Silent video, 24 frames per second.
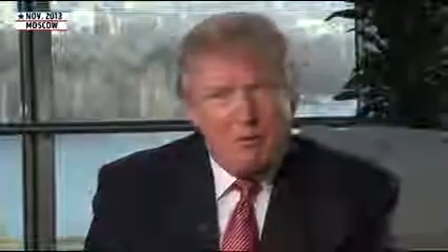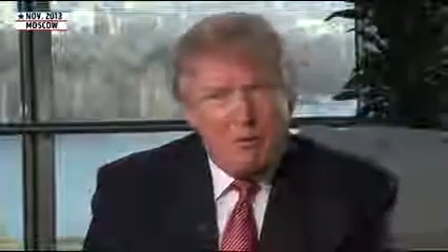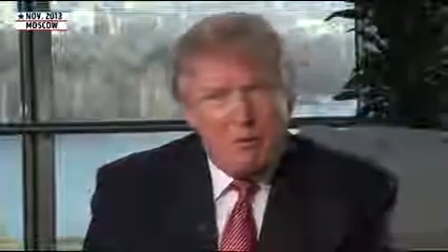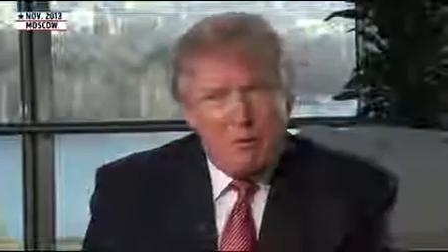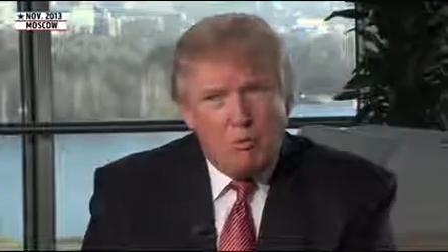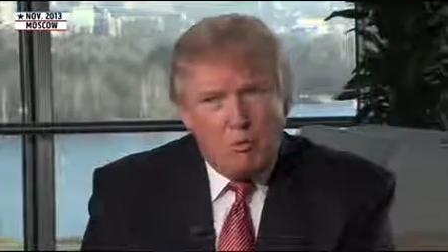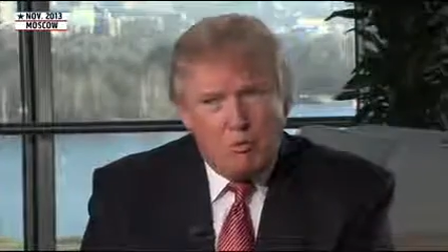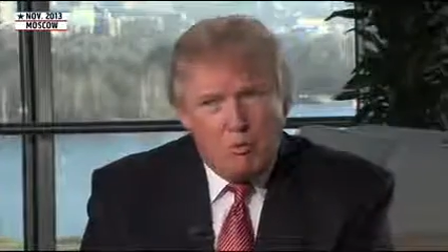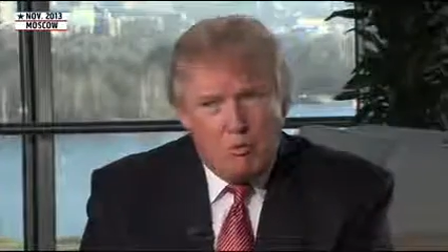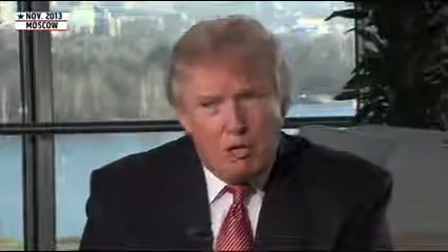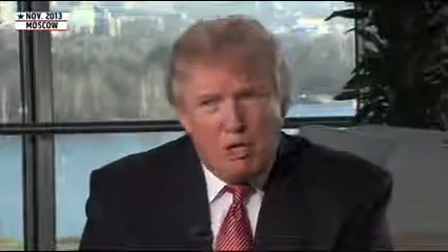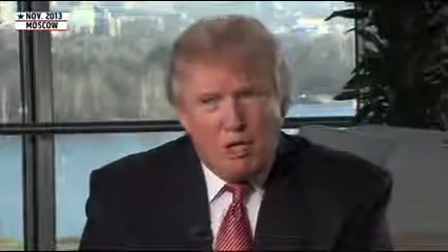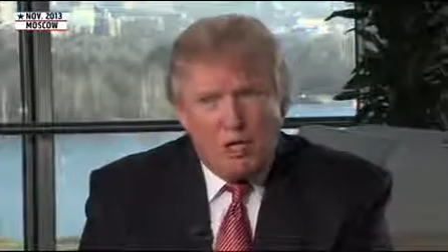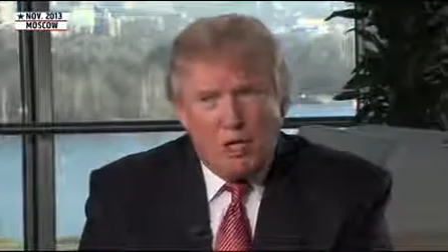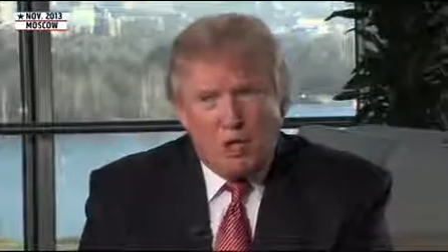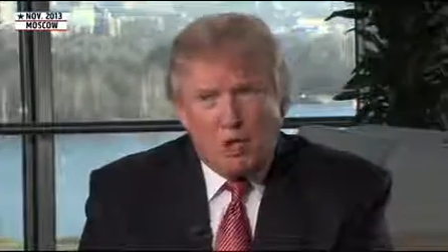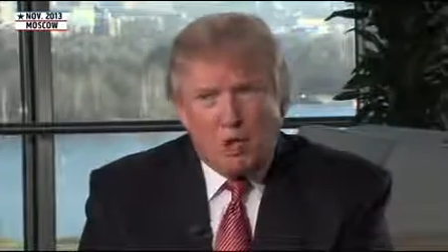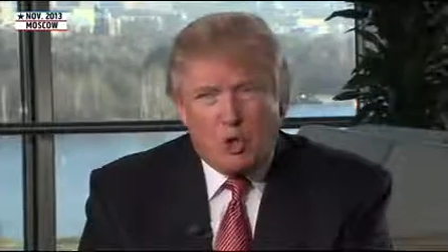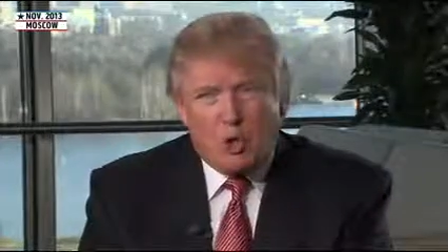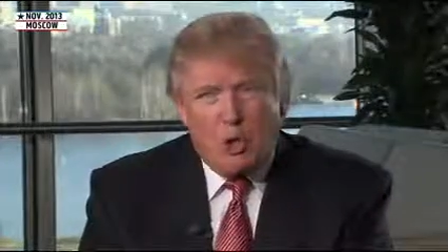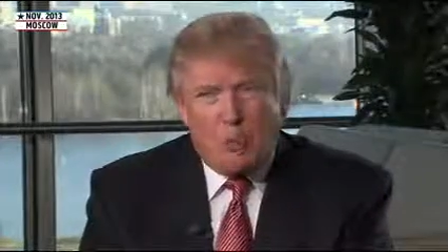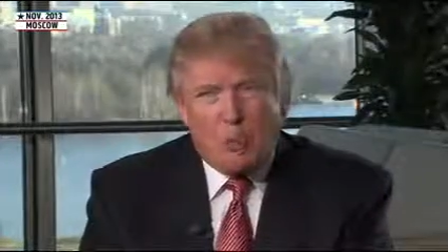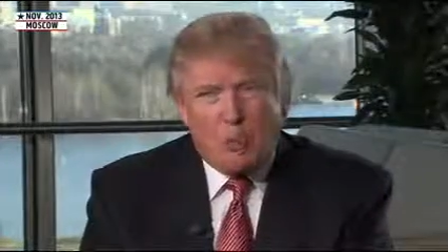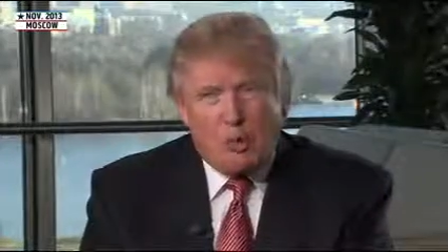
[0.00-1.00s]
really
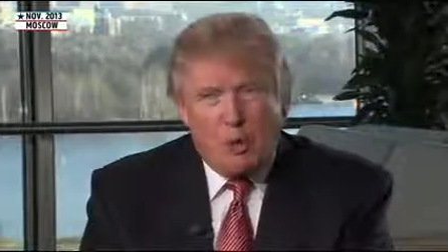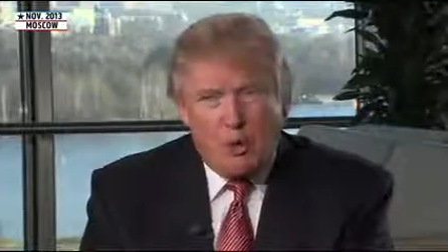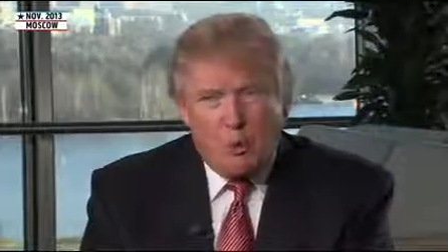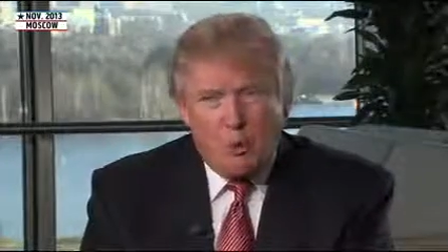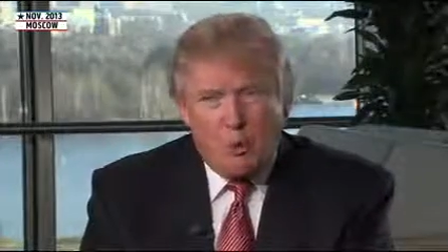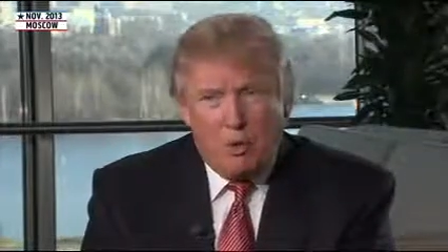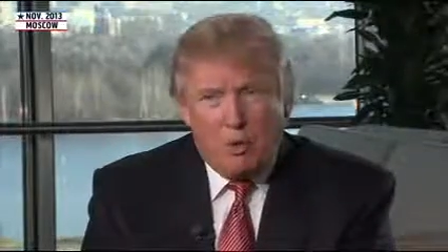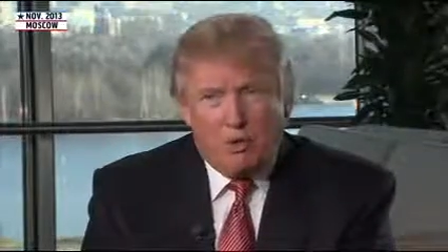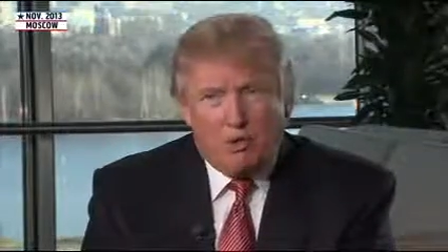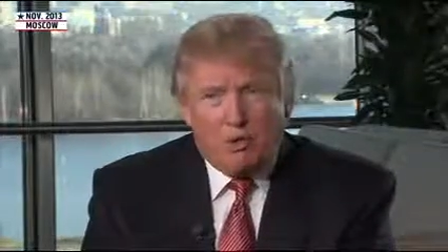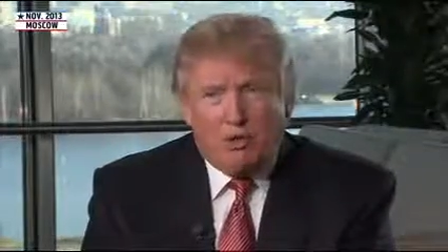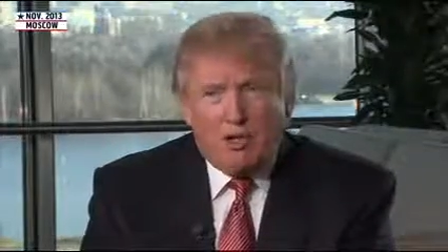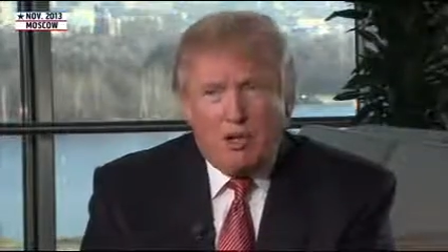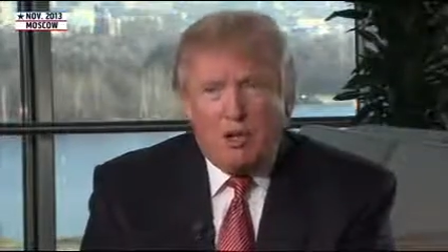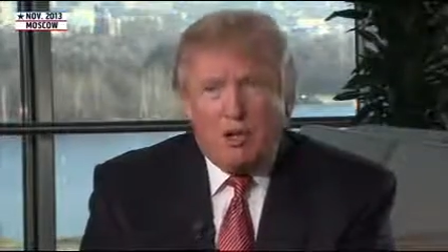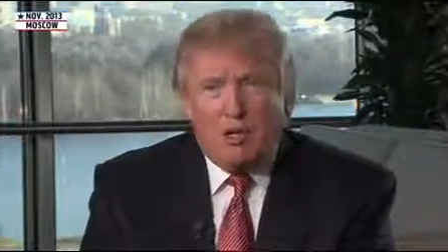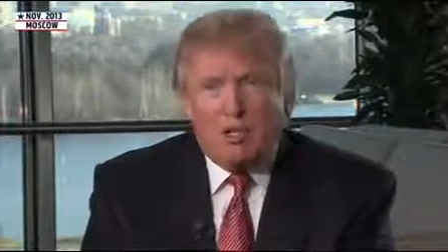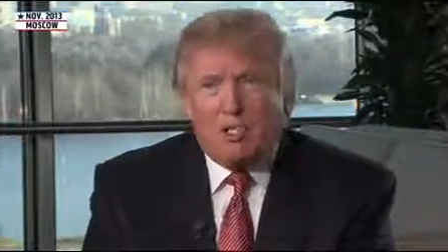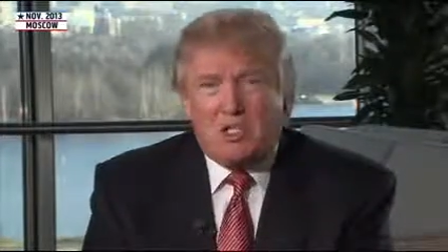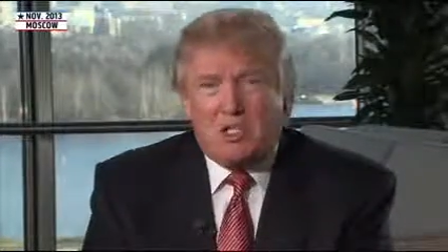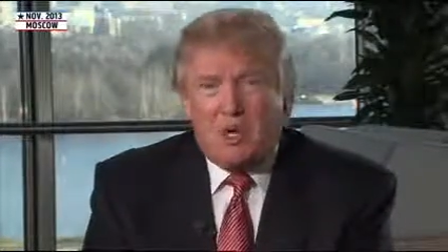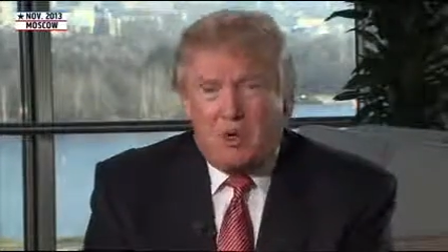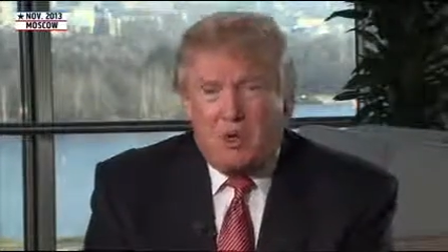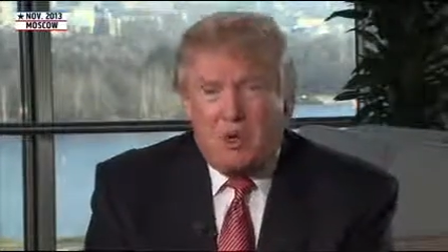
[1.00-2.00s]
trouble. I will say
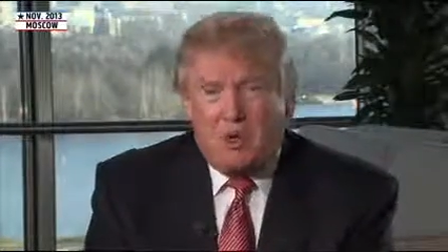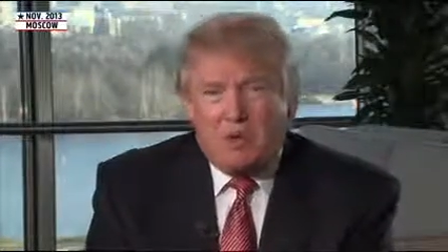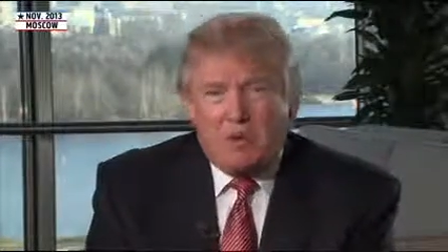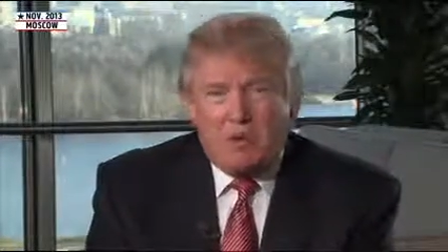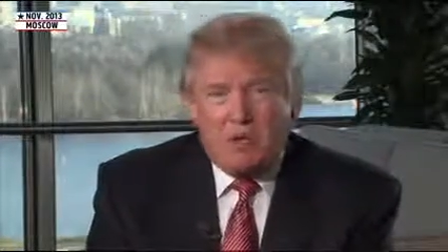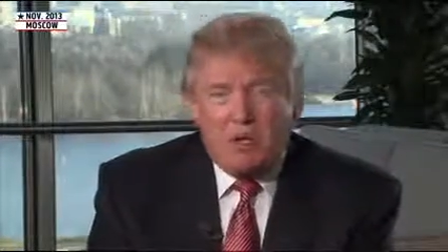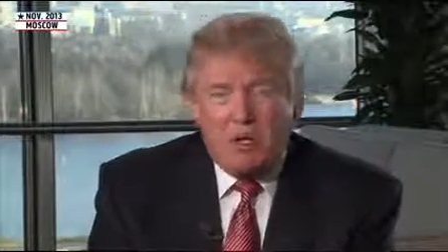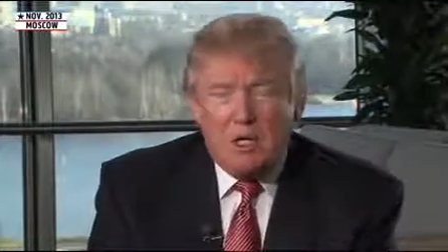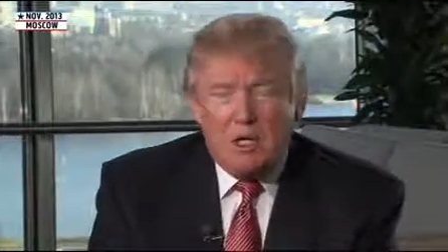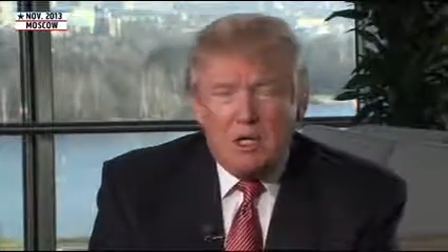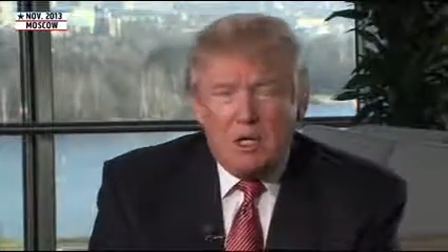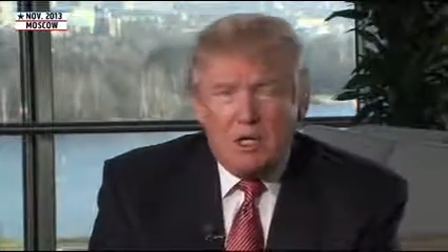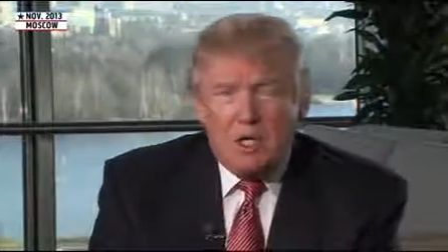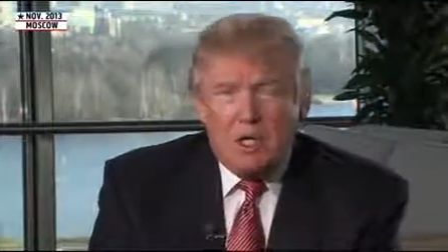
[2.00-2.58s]
this, however